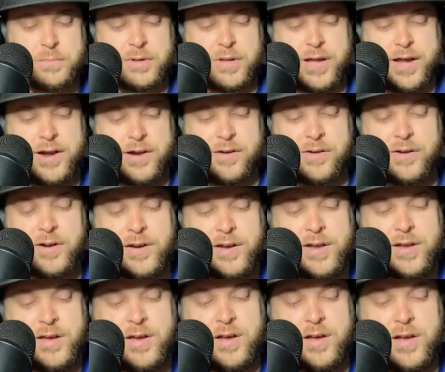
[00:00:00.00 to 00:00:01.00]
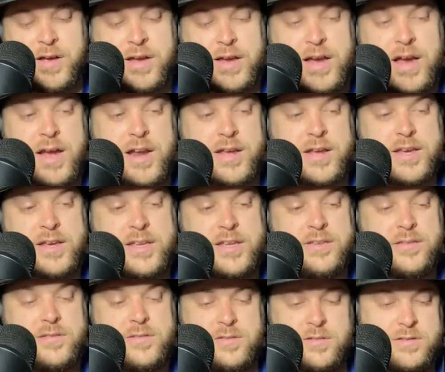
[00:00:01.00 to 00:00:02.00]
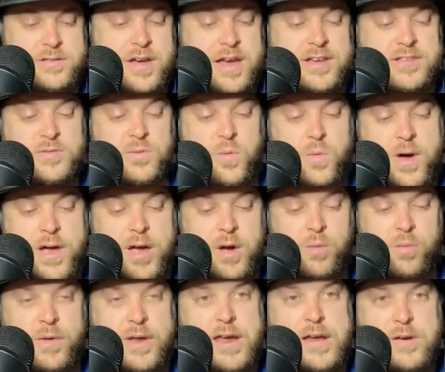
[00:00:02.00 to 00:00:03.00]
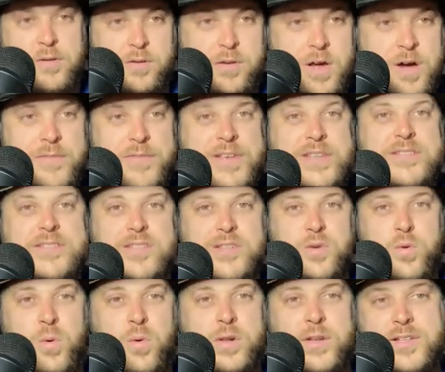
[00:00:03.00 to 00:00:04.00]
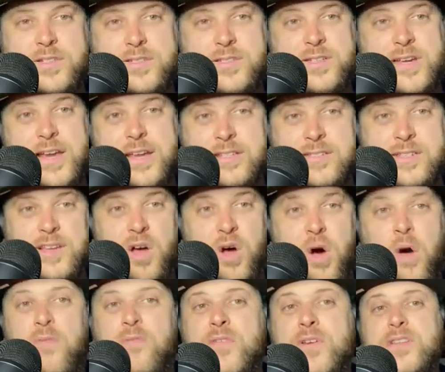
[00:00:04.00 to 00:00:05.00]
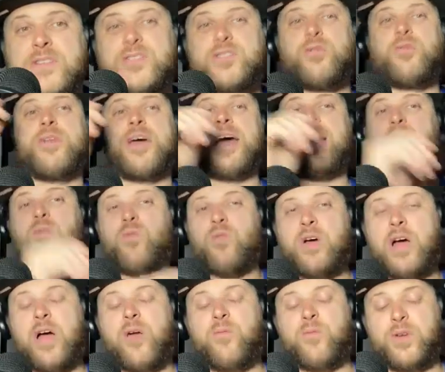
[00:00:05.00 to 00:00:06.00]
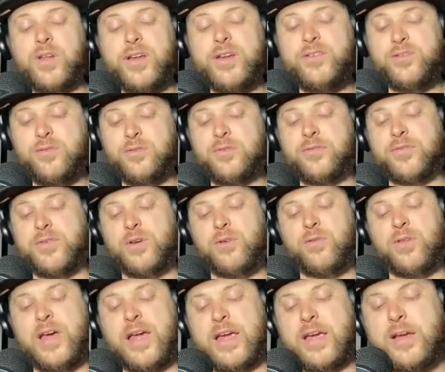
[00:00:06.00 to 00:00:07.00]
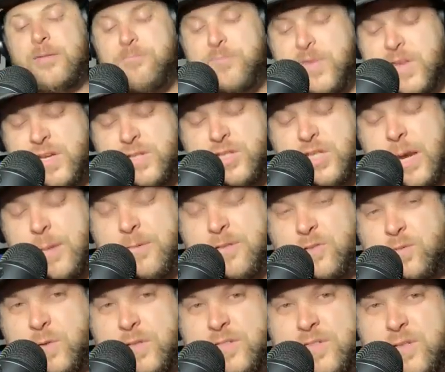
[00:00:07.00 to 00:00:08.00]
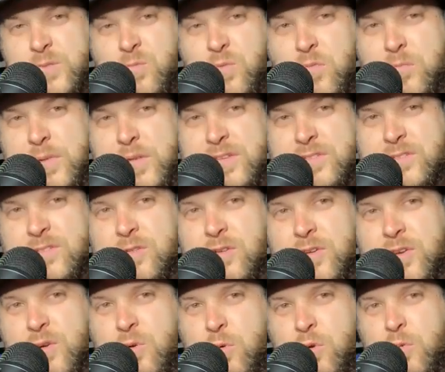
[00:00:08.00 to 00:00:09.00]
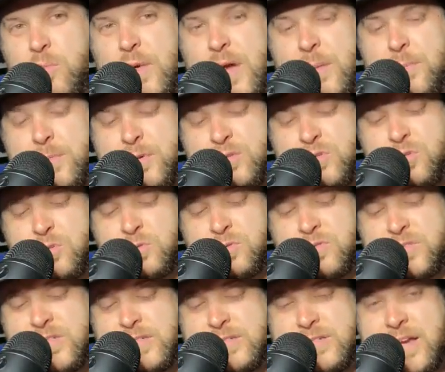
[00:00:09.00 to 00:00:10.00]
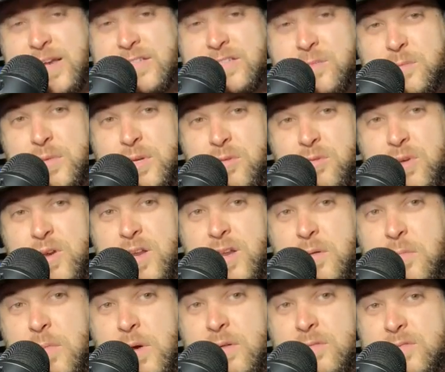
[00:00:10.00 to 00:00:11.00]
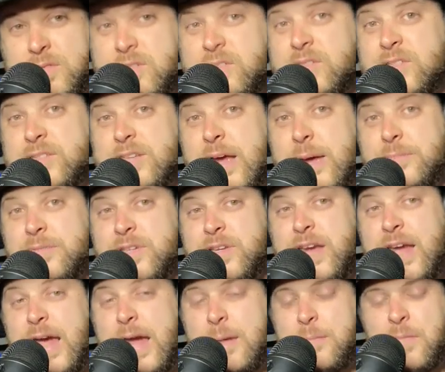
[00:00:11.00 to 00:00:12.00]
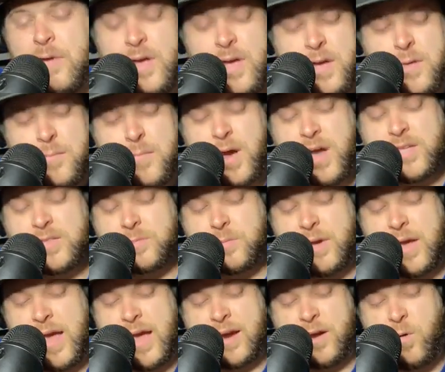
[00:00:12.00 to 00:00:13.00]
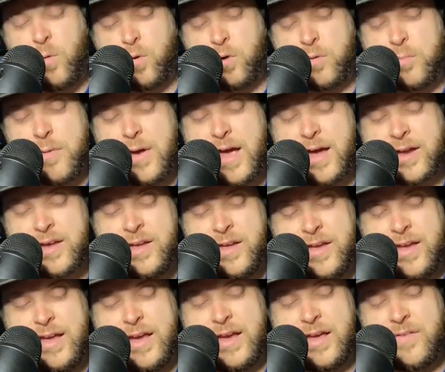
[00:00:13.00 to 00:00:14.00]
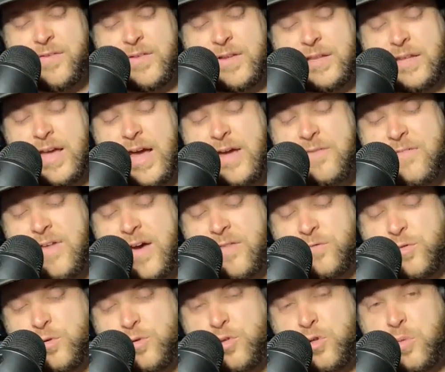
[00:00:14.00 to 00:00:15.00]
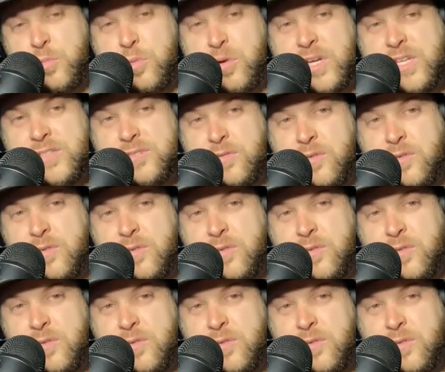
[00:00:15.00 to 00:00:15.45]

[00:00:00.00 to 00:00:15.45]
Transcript: player, it kind of takes away a wrinkle of this New Orleans Saints offense. So that I really do feel like Jameis Winston will be the starting quarterback, but you'll see Taysom Hill getting about 10 snaps a game, possibly at quarterback, and then life after Drew Brees